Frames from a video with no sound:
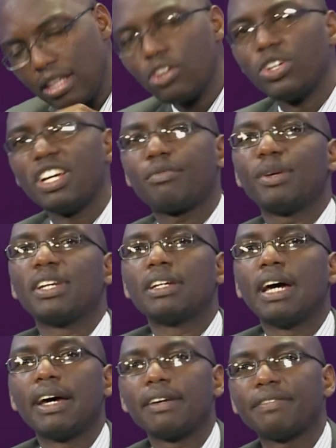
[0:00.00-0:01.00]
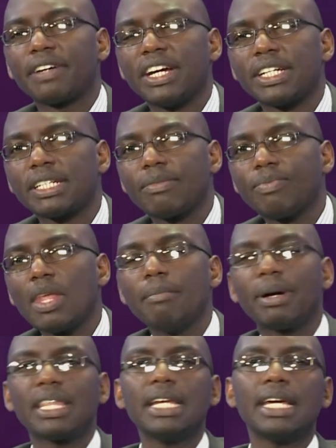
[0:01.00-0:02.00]
he would have been refreshed.
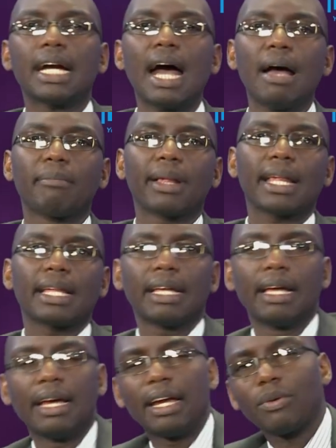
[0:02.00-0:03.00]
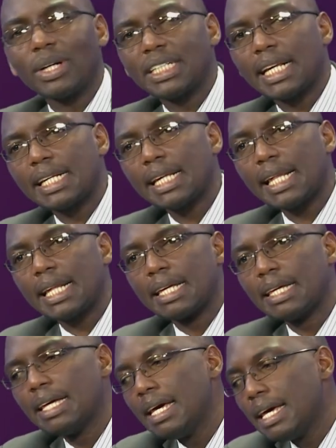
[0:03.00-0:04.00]
But then he comes, and what does he see?
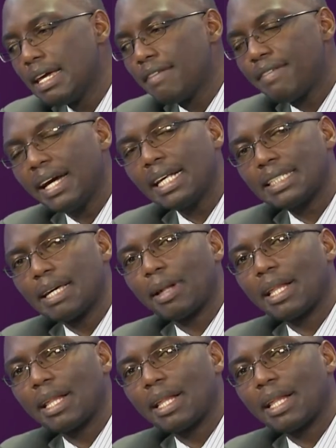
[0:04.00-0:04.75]
He finds them